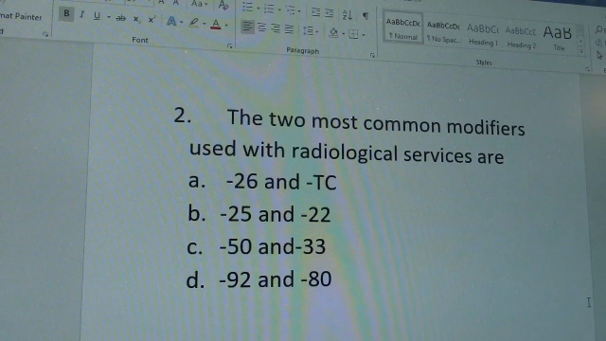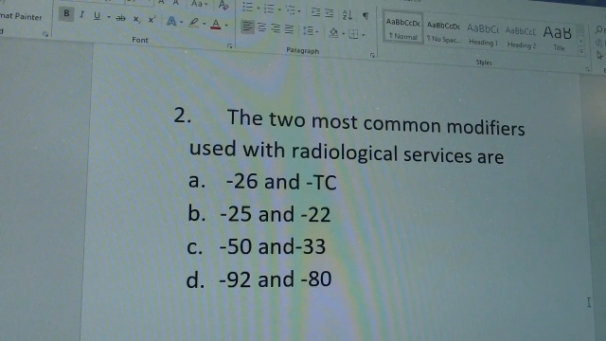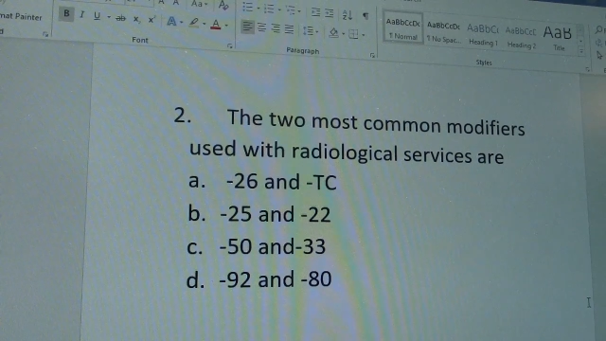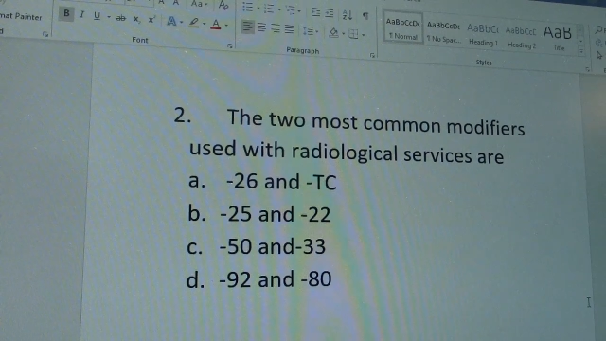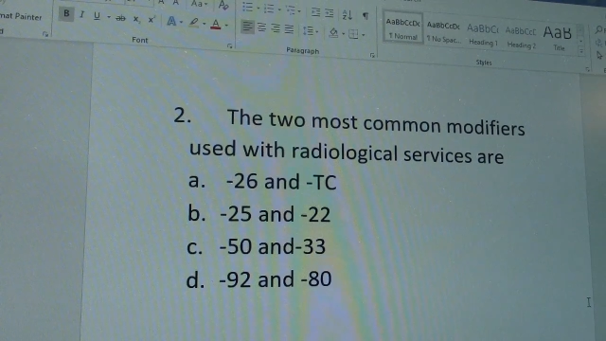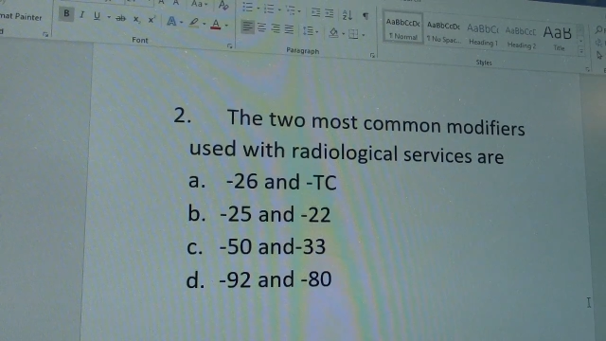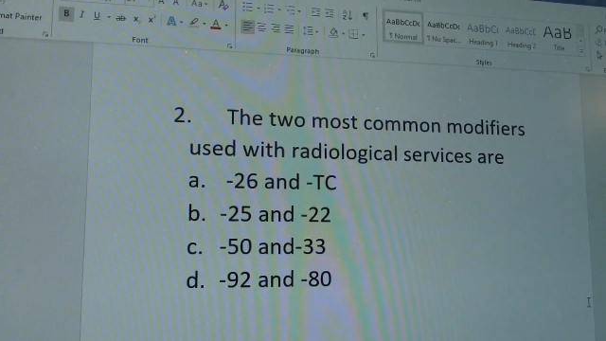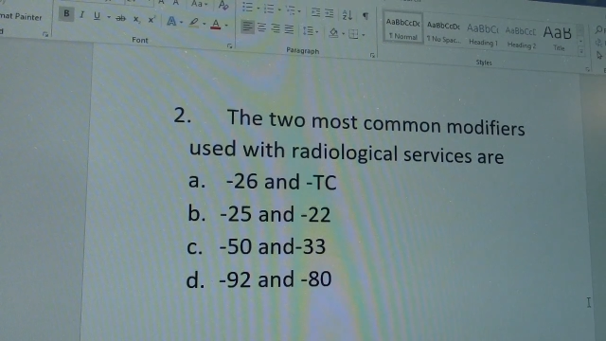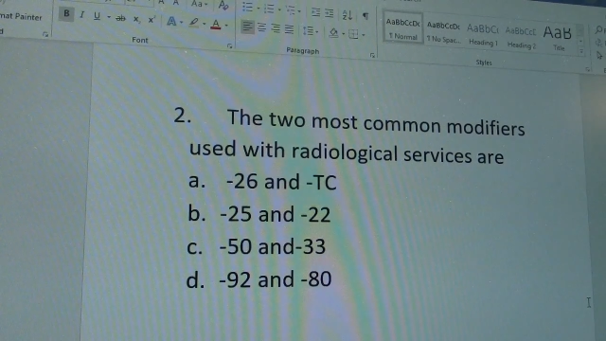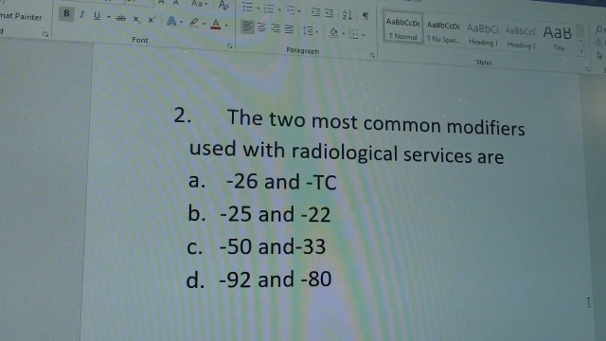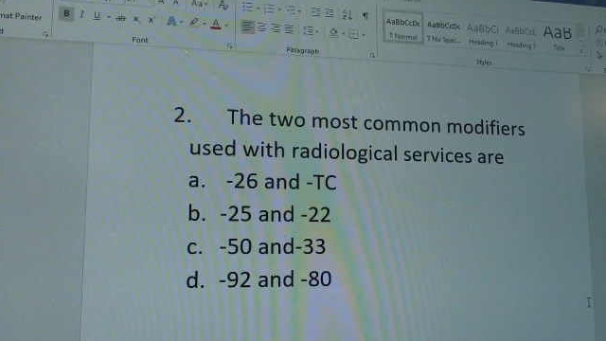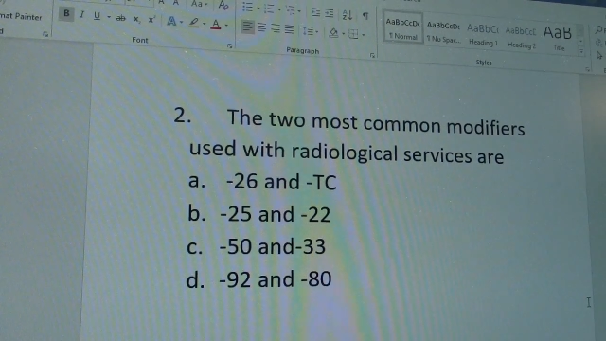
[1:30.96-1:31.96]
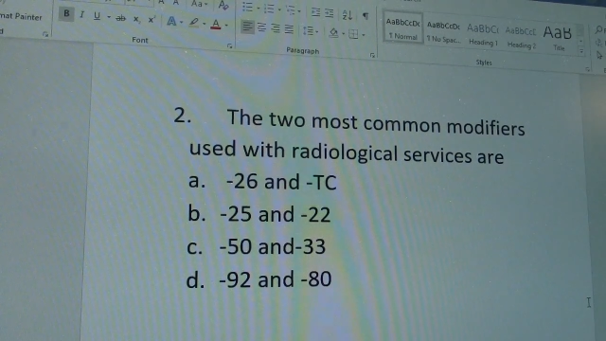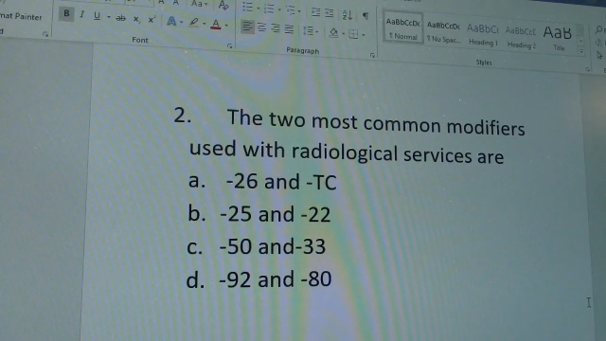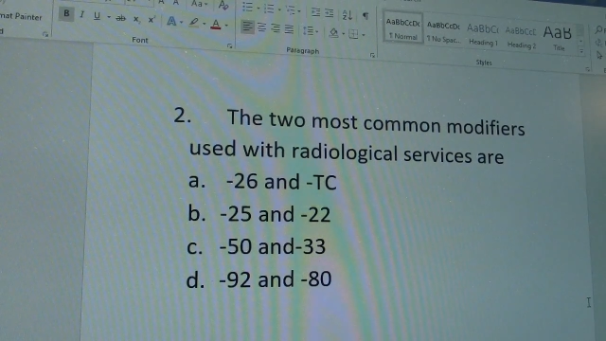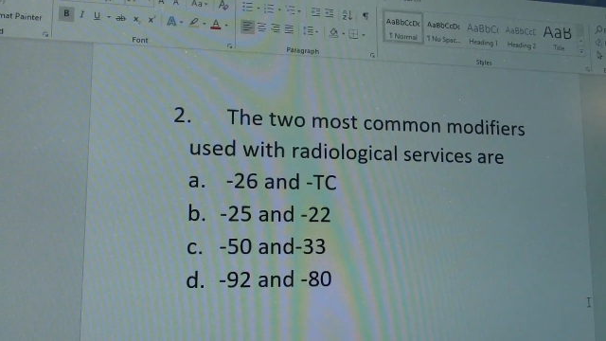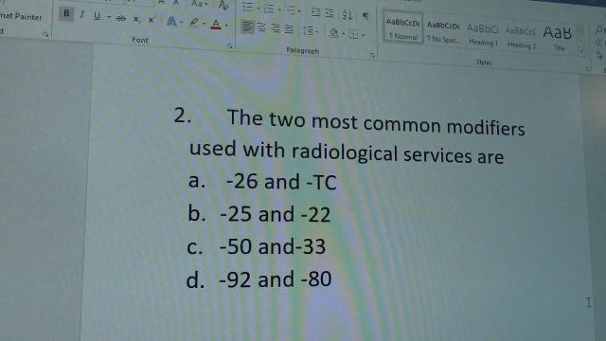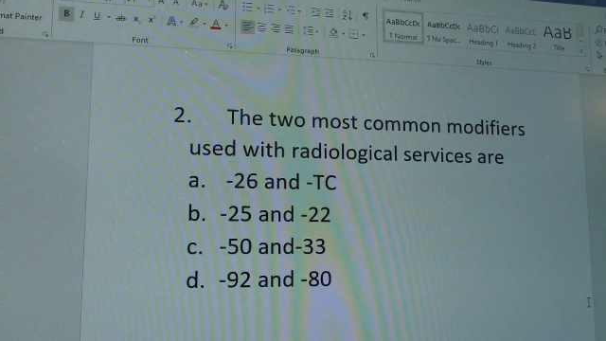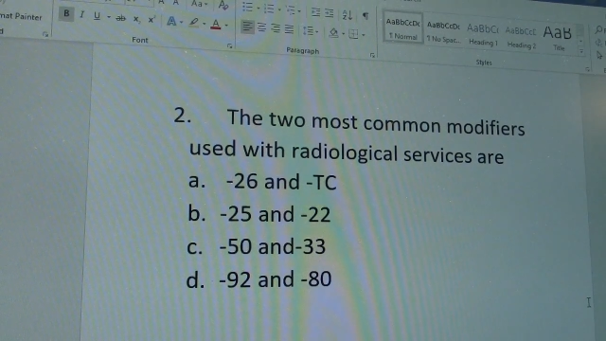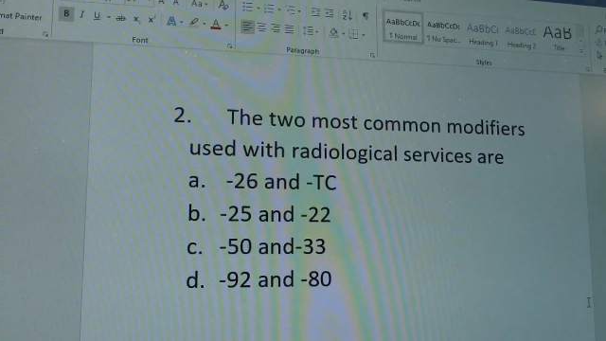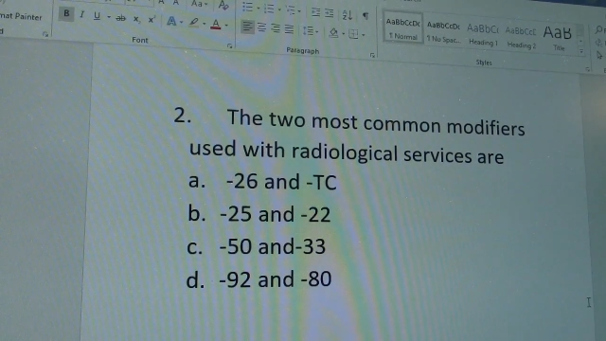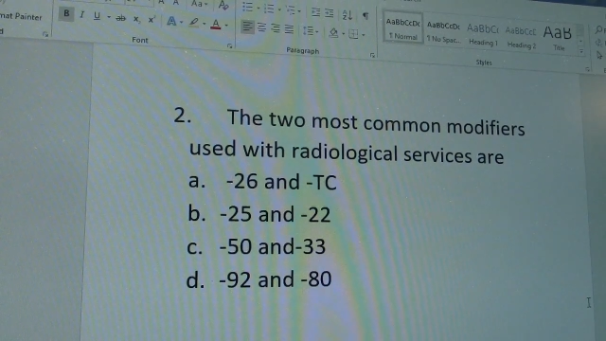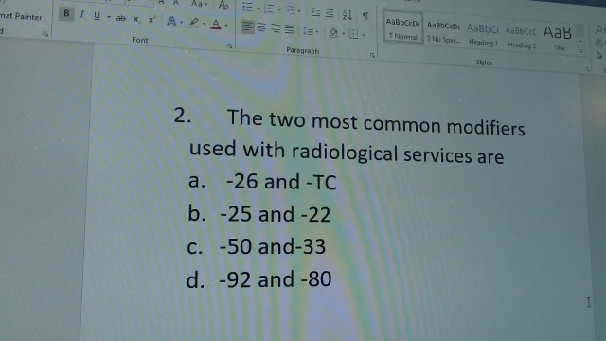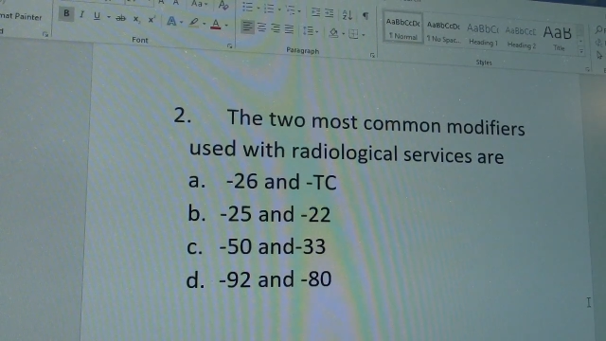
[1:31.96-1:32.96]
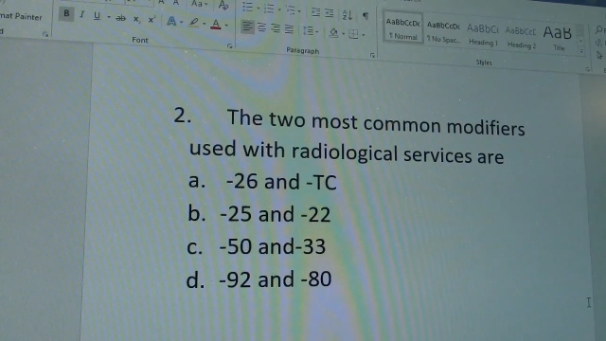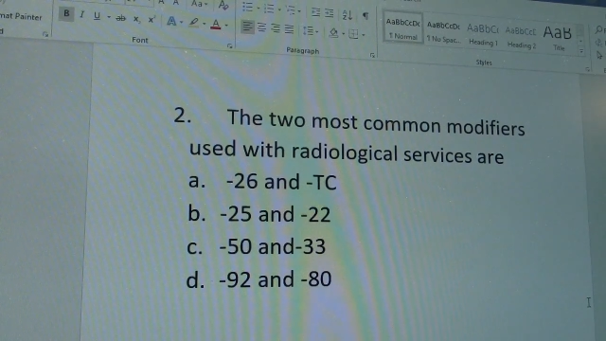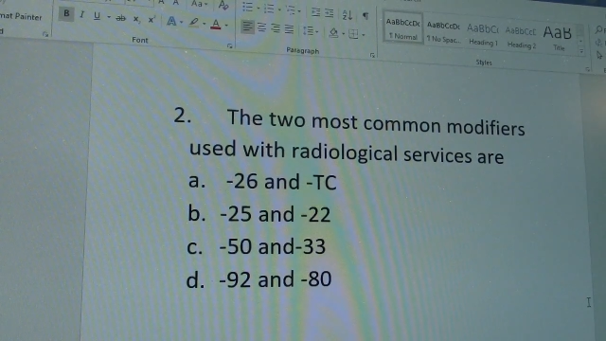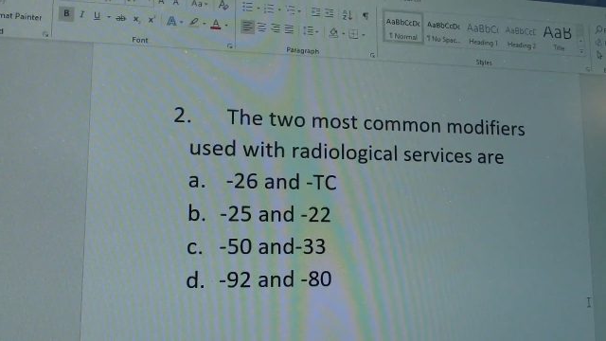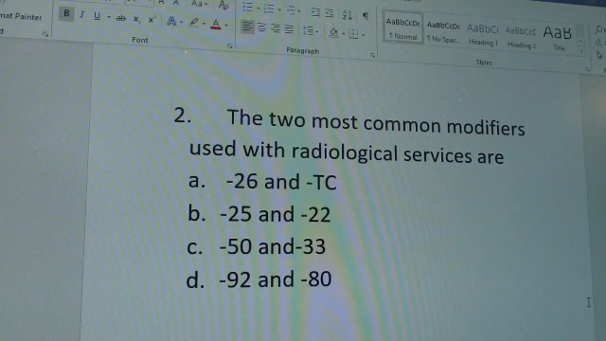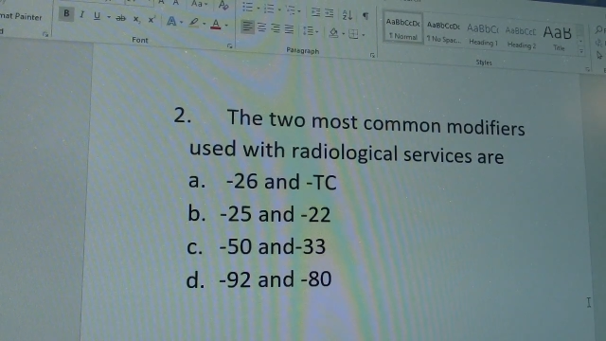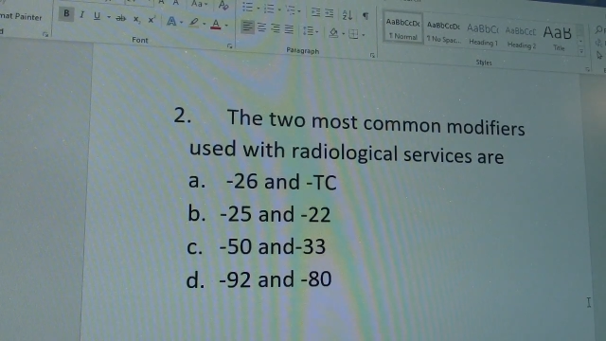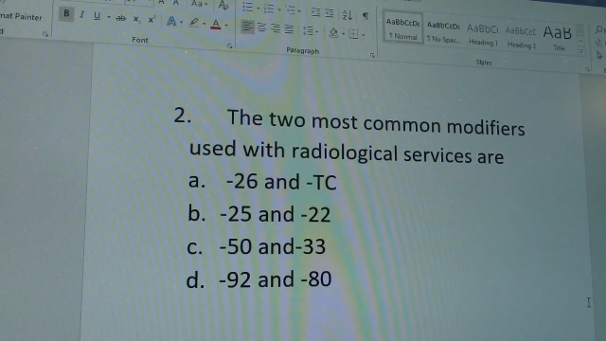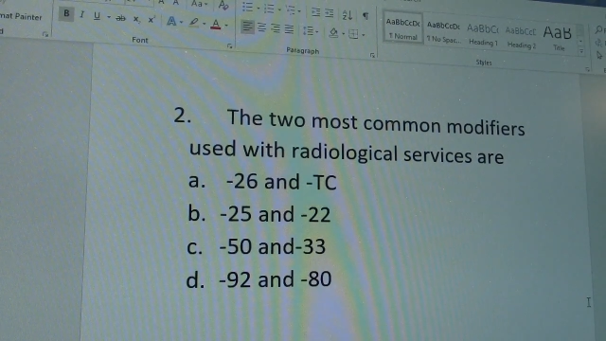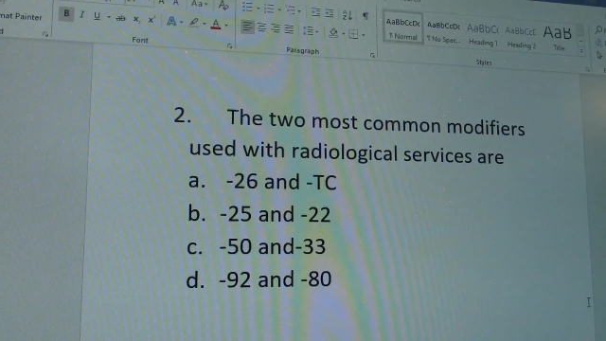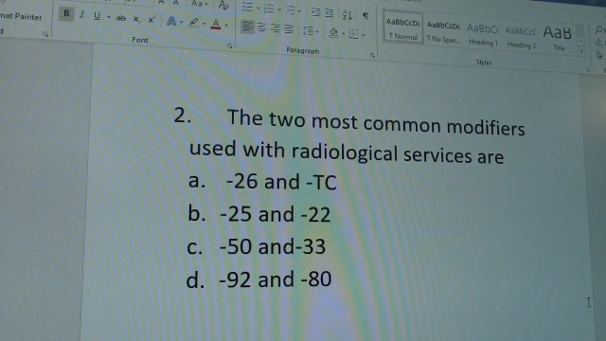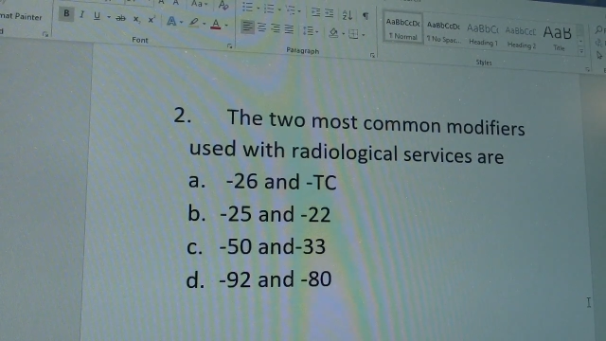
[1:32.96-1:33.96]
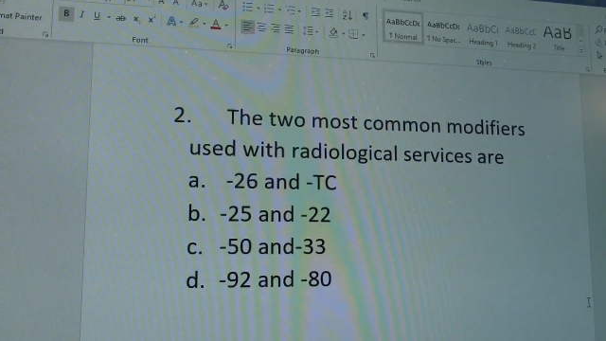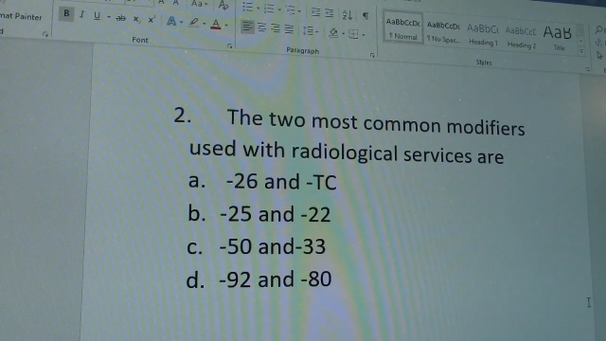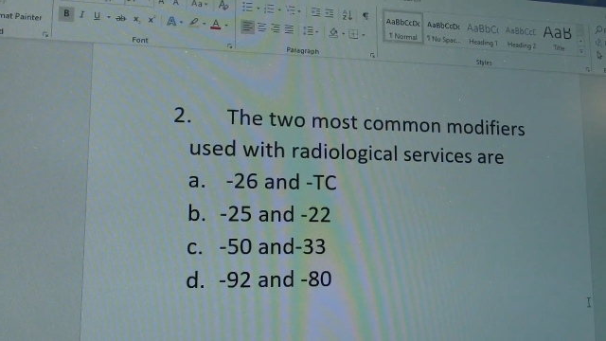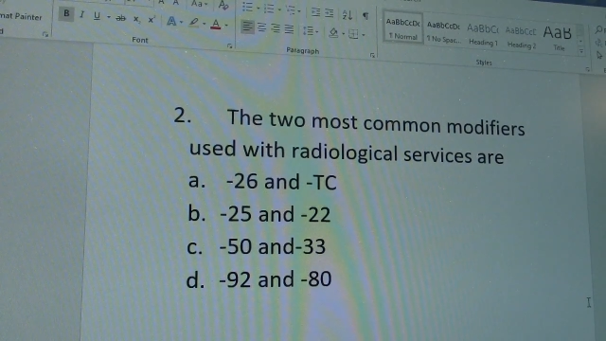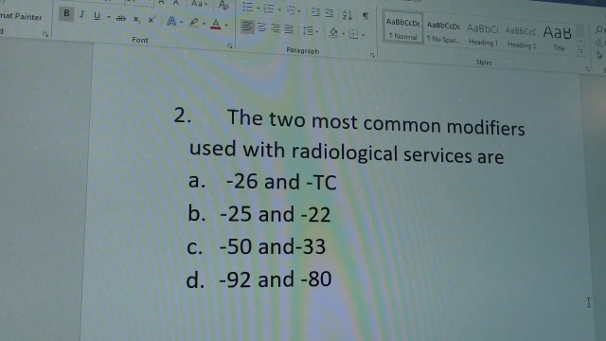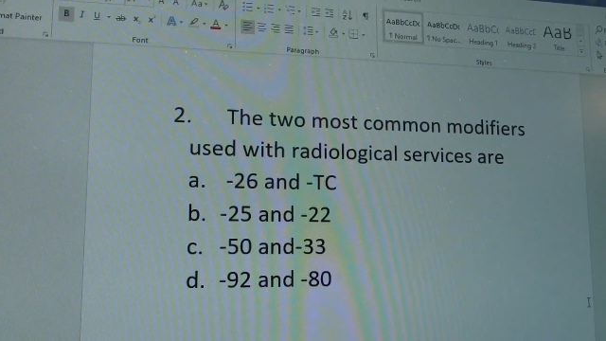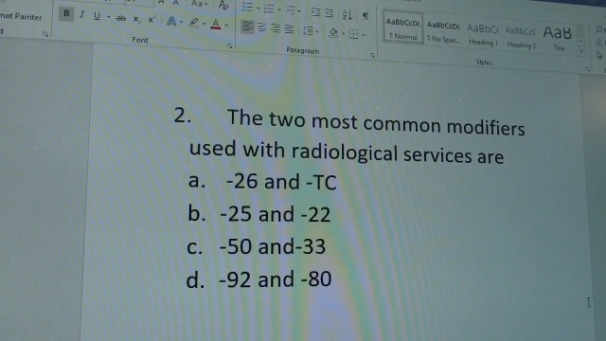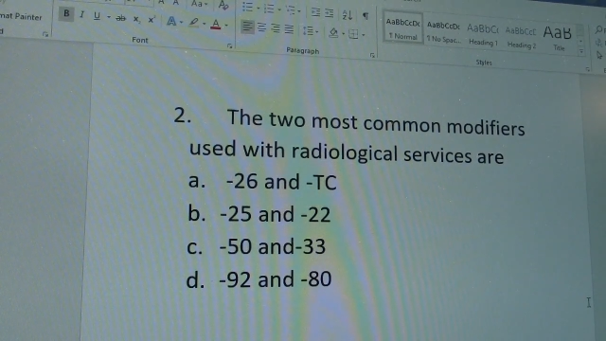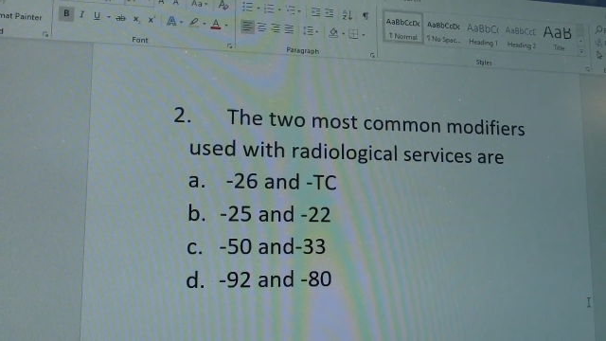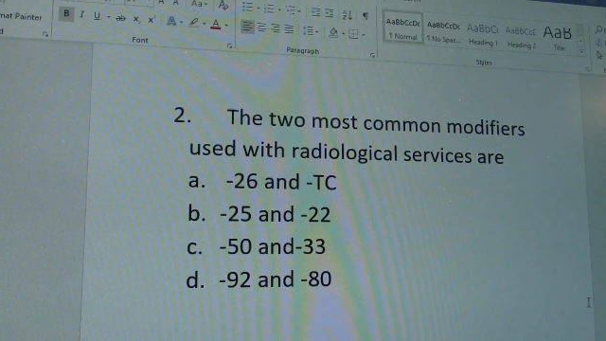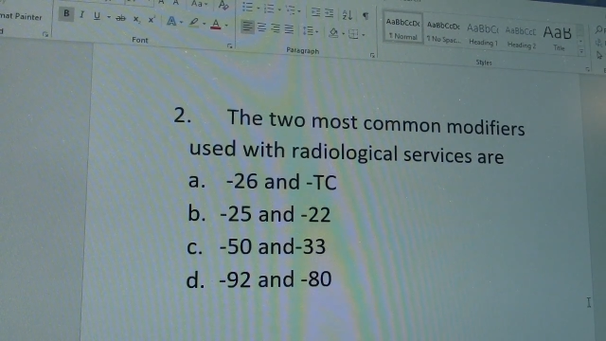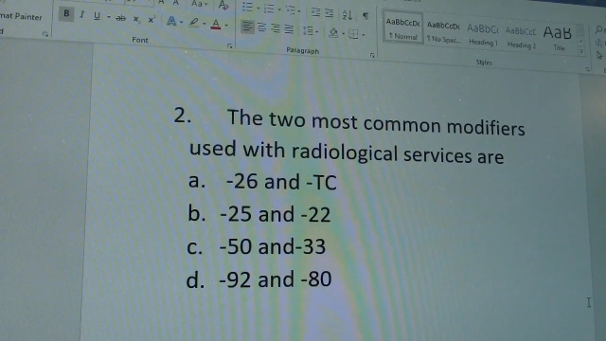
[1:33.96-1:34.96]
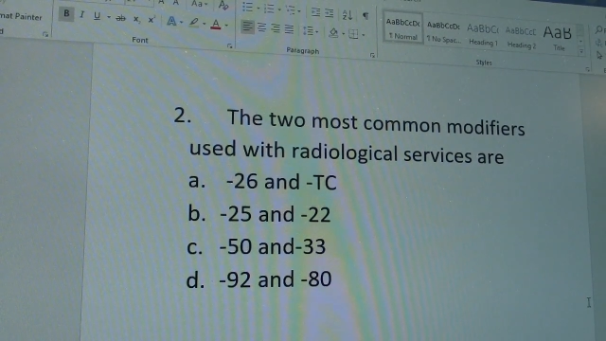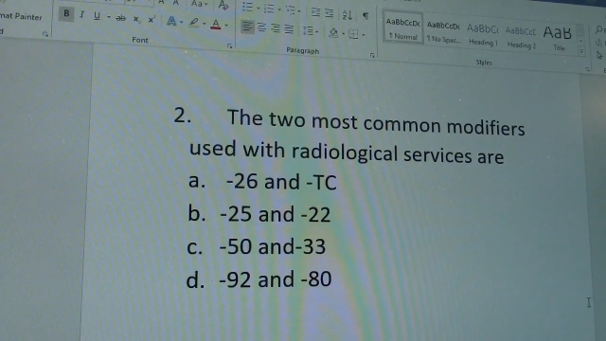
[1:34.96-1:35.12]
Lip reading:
[unreadable: no face in view]